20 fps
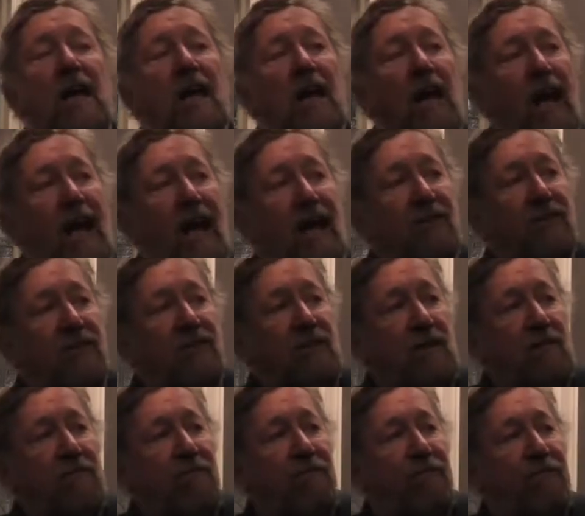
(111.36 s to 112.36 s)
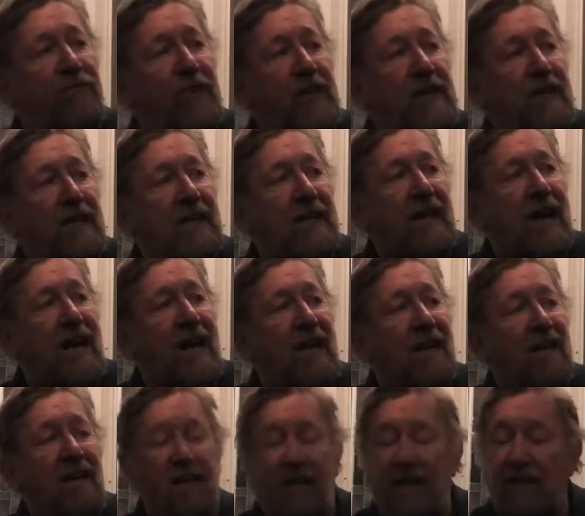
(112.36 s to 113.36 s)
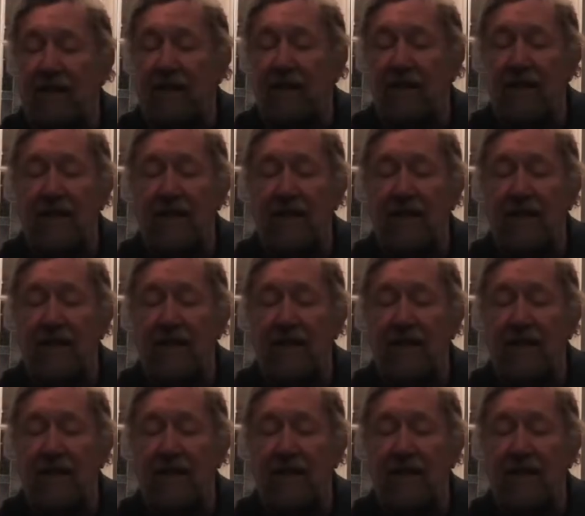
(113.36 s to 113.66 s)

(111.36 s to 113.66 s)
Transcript: And if can you